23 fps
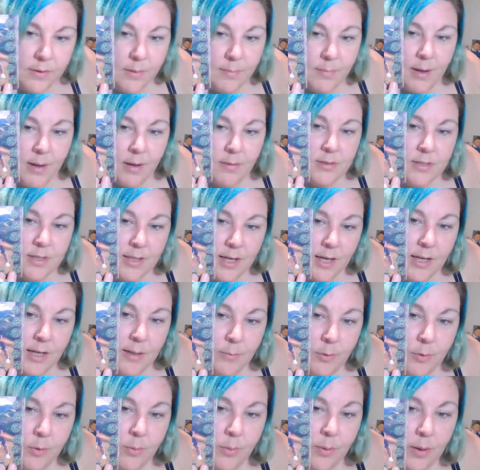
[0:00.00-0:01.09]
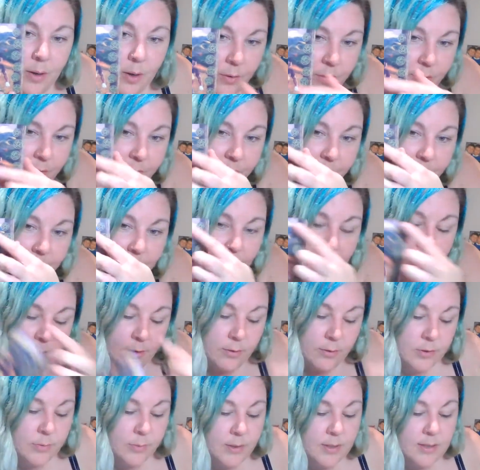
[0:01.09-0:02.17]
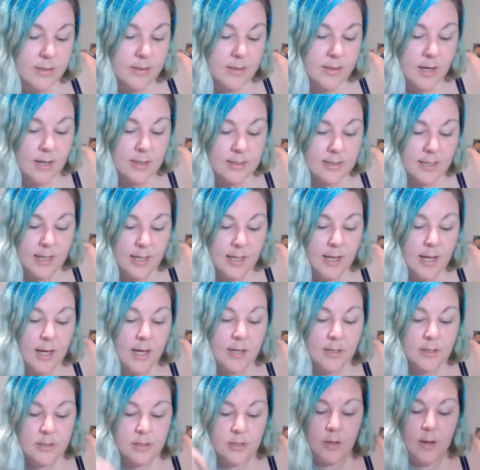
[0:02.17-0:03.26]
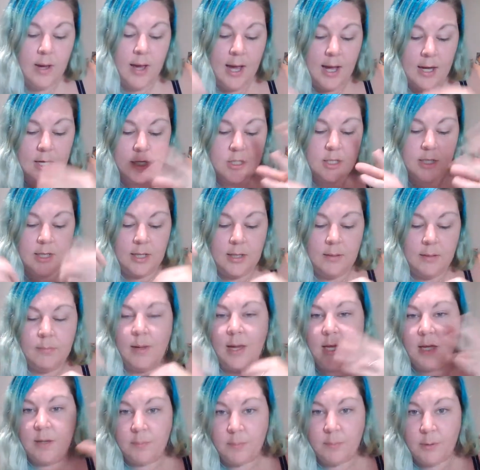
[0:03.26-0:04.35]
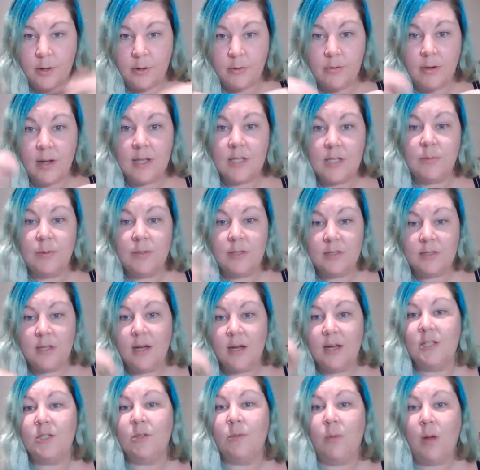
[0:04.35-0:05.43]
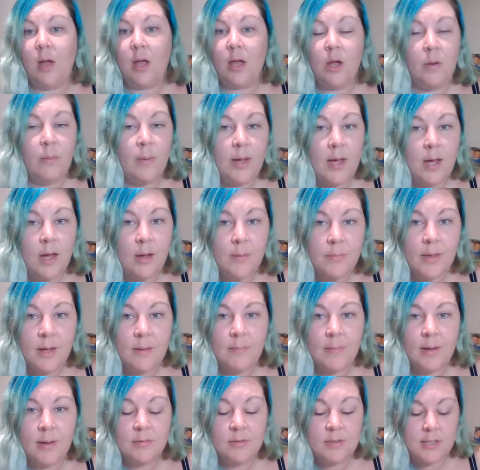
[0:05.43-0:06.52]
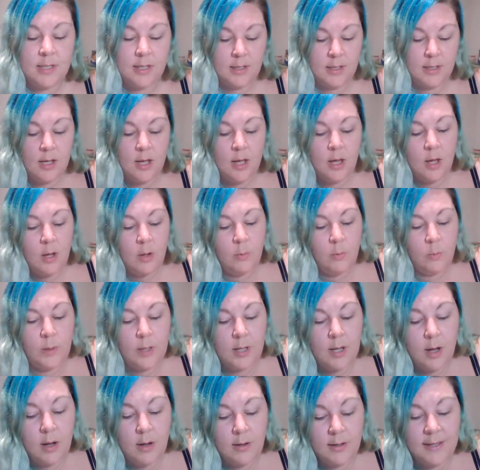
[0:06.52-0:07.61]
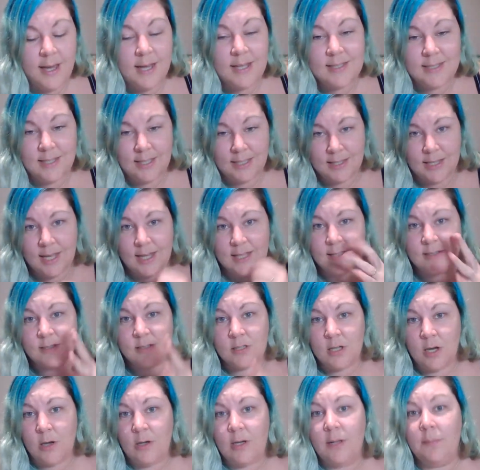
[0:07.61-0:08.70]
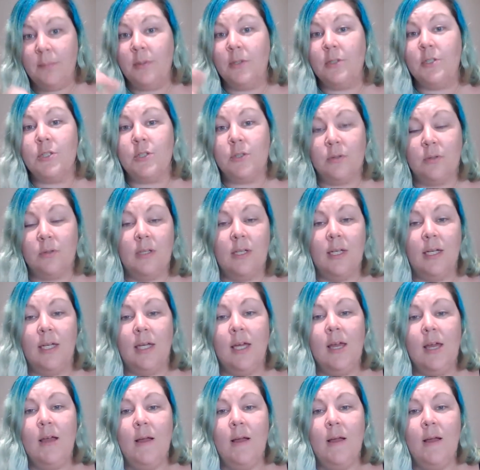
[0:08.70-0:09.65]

the mountain anymore. We're on the foothills. We're starting to actually make progress. We're starting to work our way up that mountain. We are getting there slowly but surely.